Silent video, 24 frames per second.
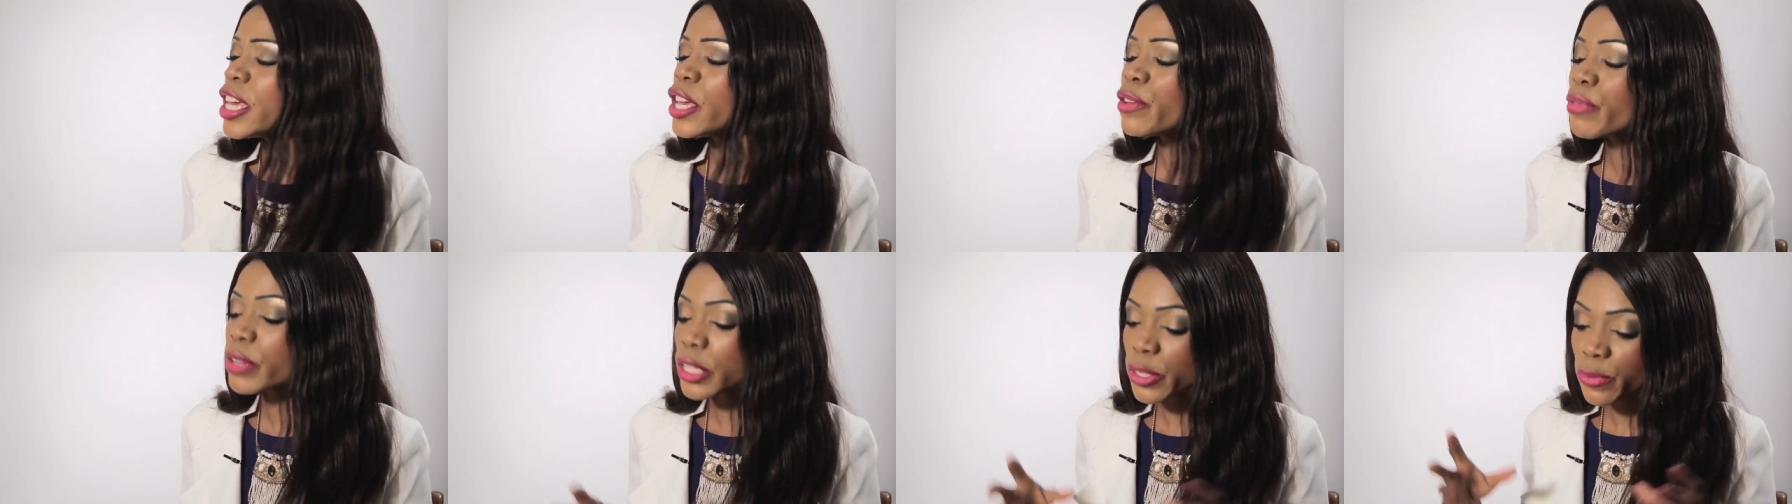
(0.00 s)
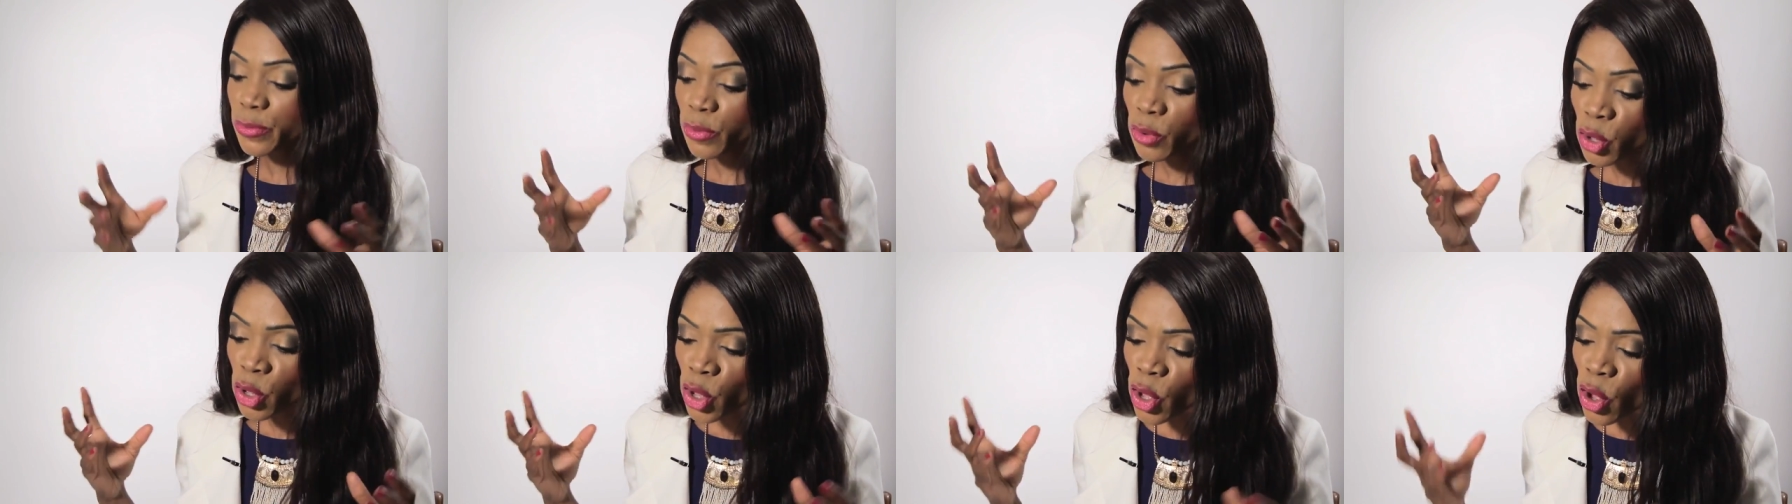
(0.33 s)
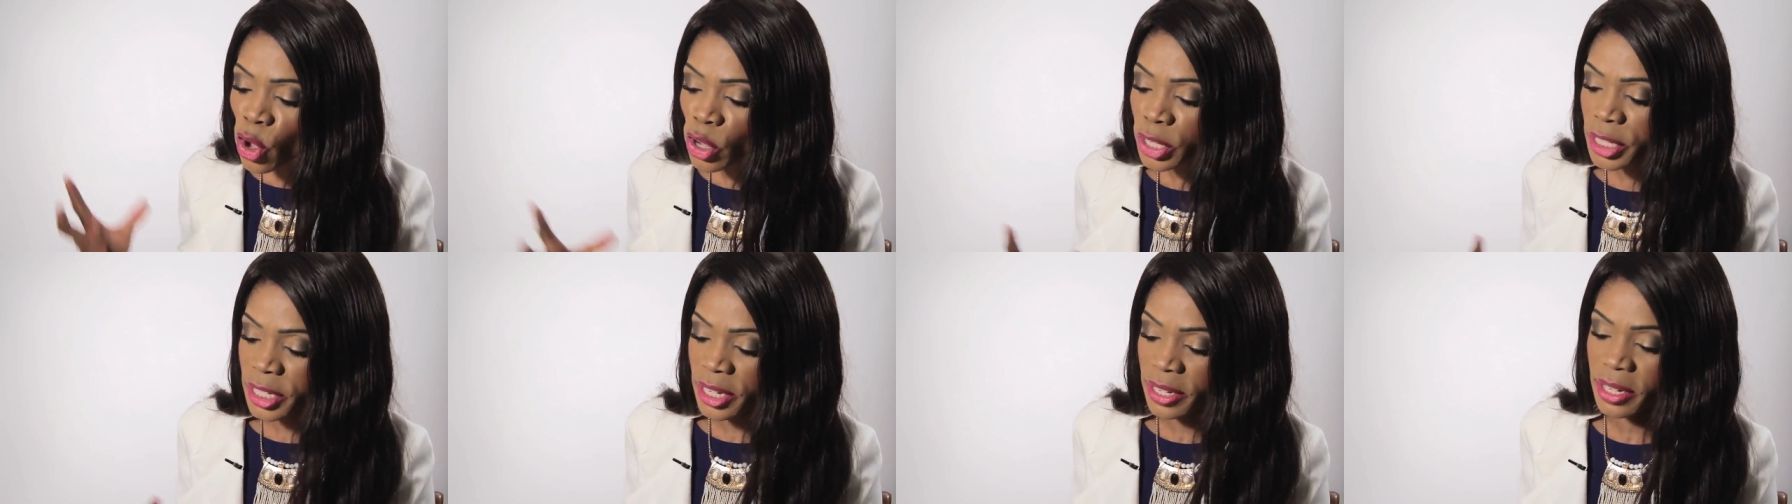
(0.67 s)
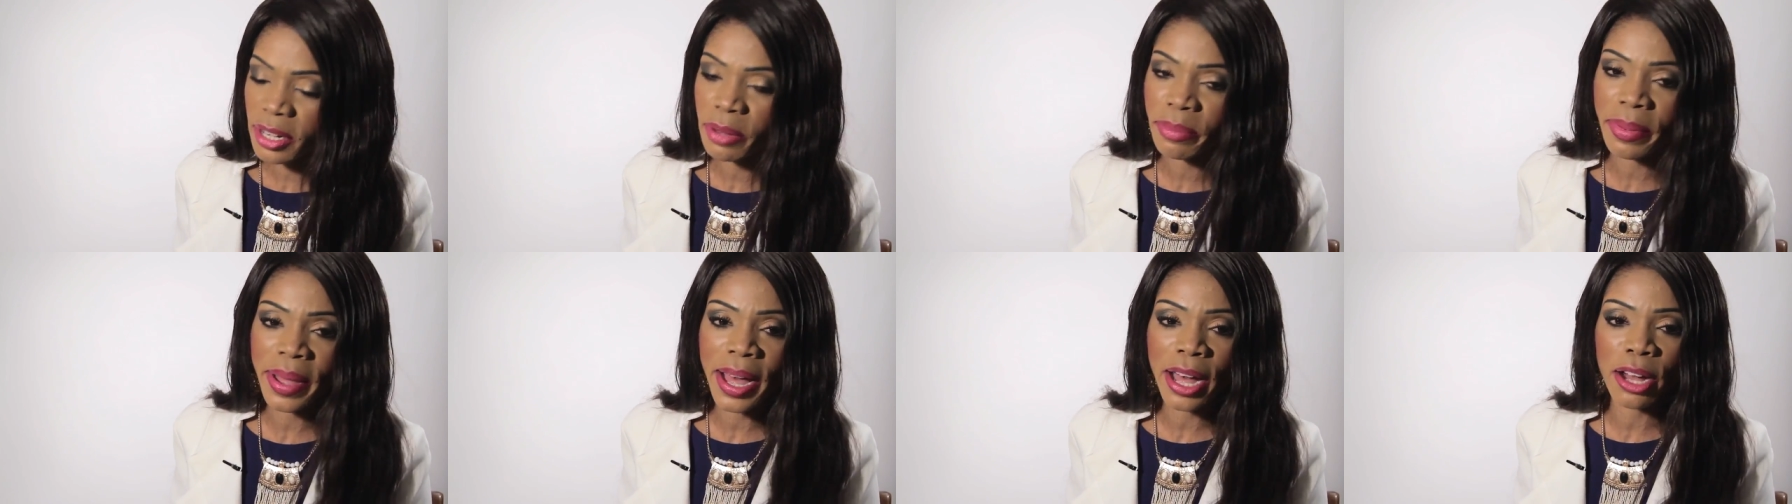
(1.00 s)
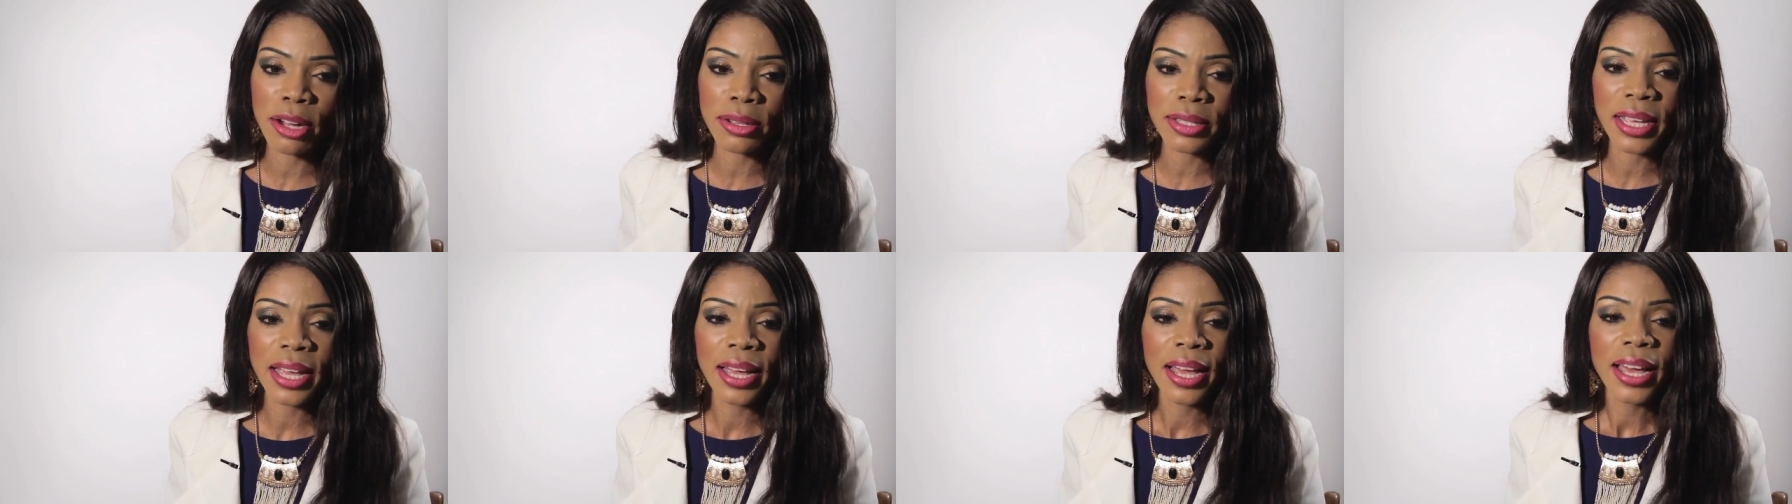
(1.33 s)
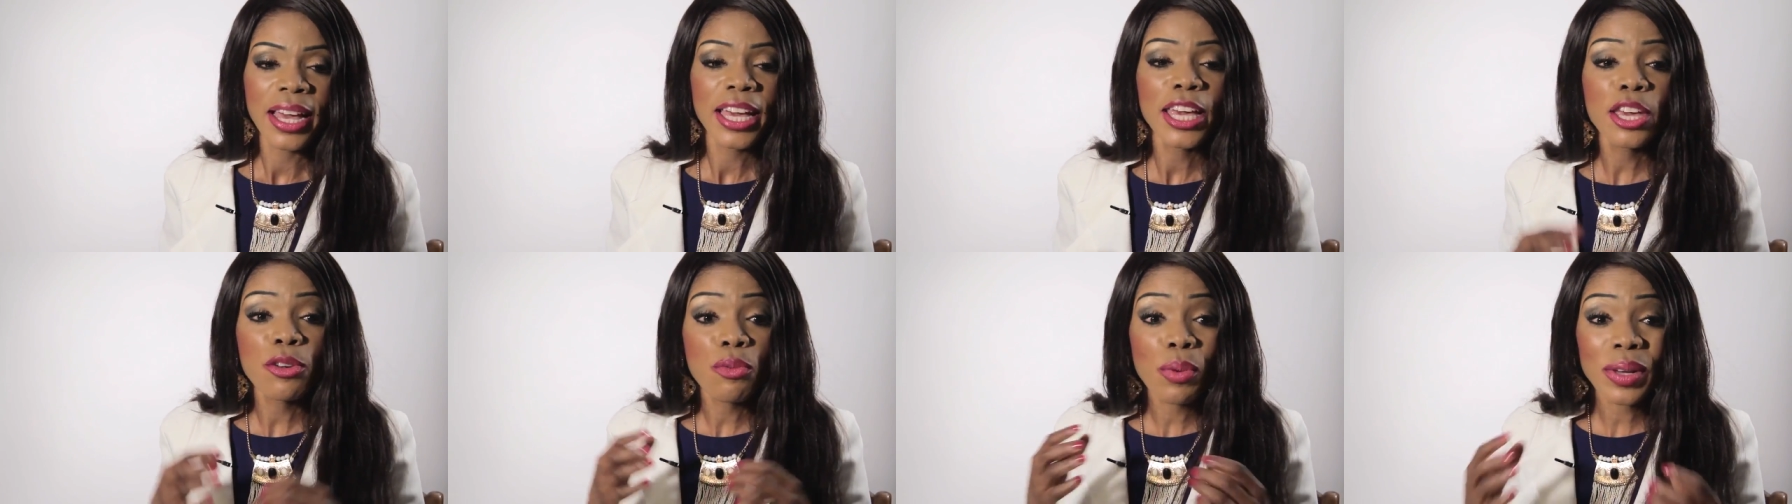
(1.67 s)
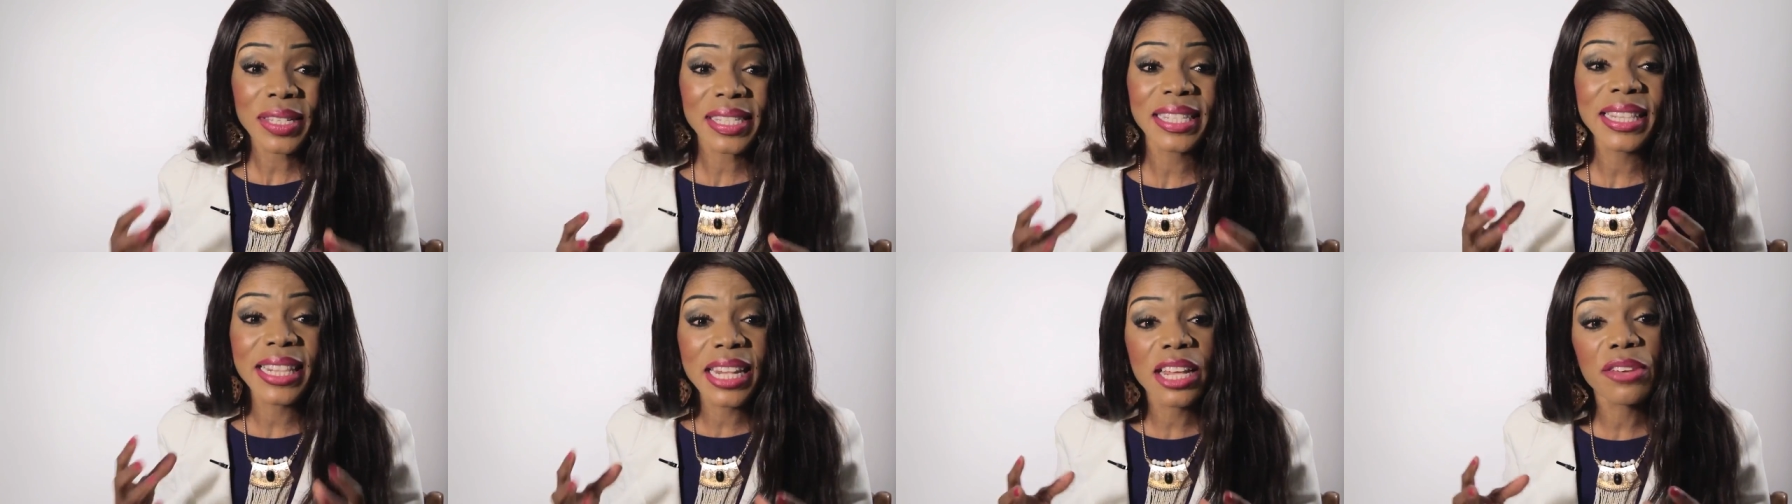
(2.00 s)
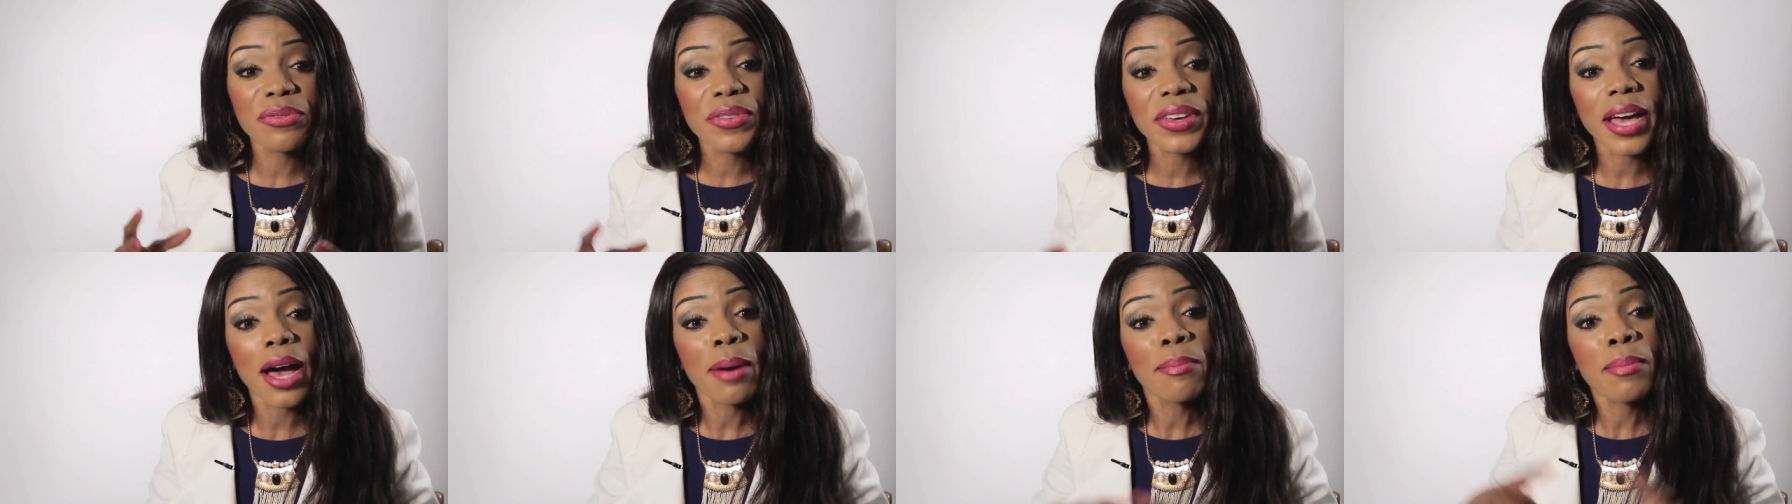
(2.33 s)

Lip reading: He was forgotten about. He was living